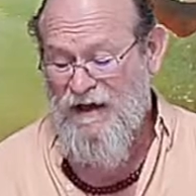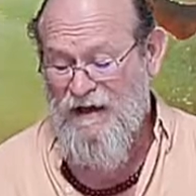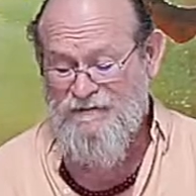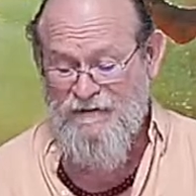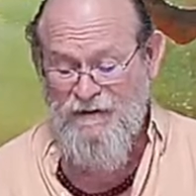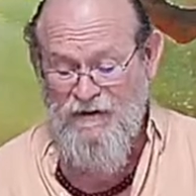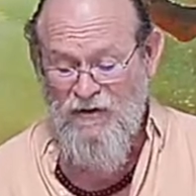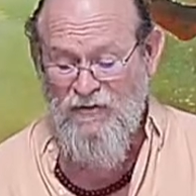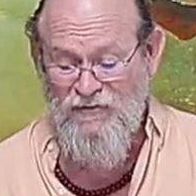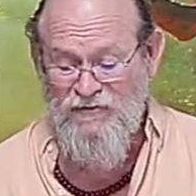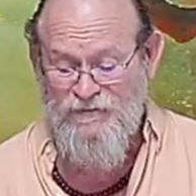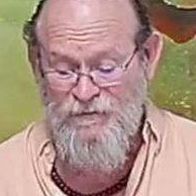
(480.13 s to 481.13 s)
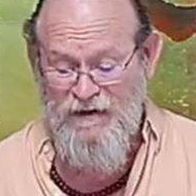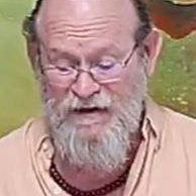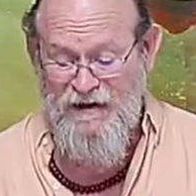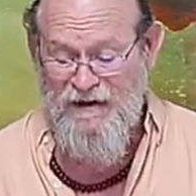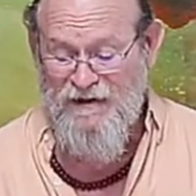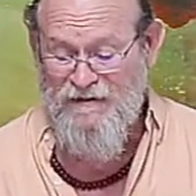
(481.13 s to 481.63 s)
and cold
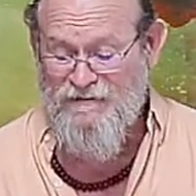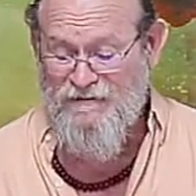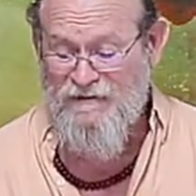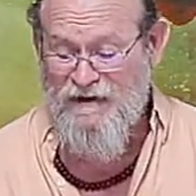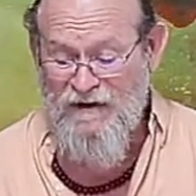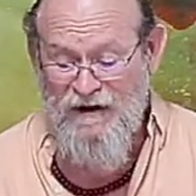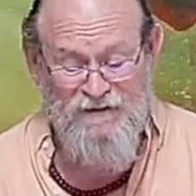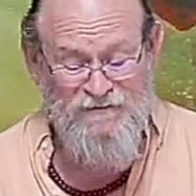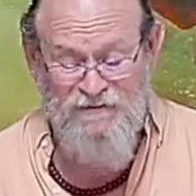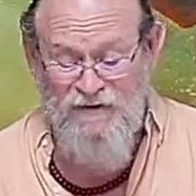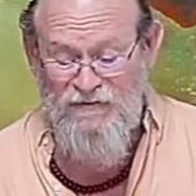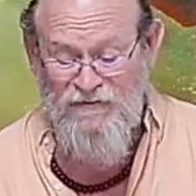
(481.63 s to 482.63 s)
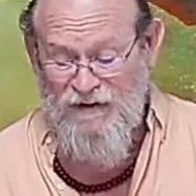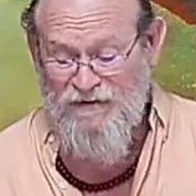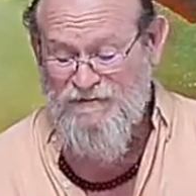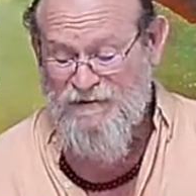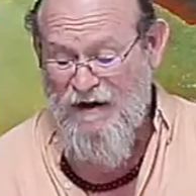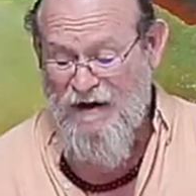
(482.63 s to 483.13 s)
begins, there is no such
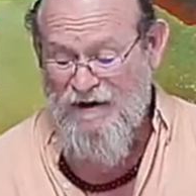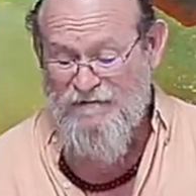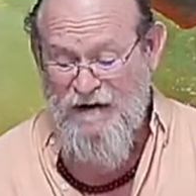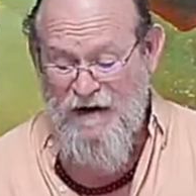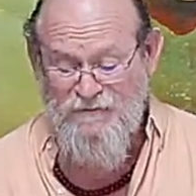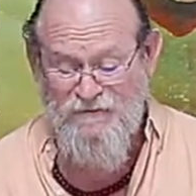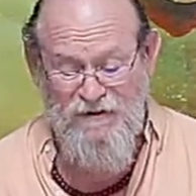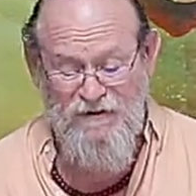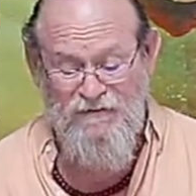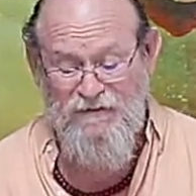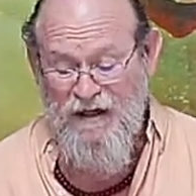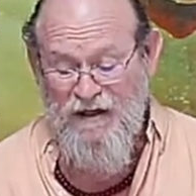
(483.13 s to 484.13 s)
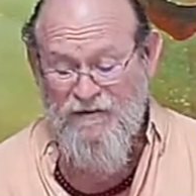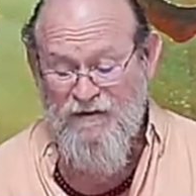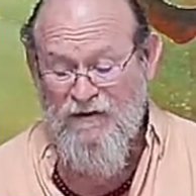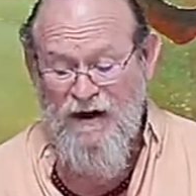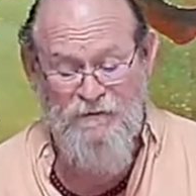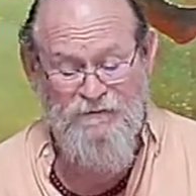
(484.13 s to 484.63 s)
thing as absolute heat or
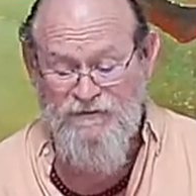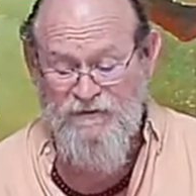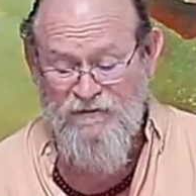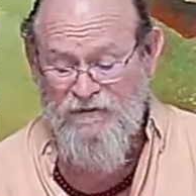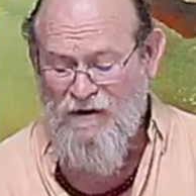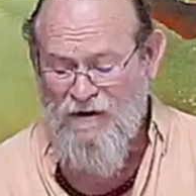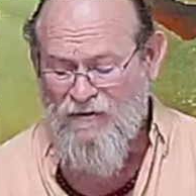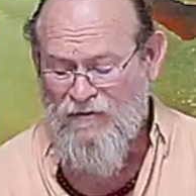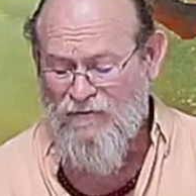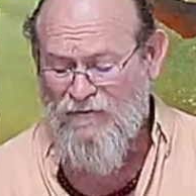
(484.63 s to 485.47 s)
absolute cold.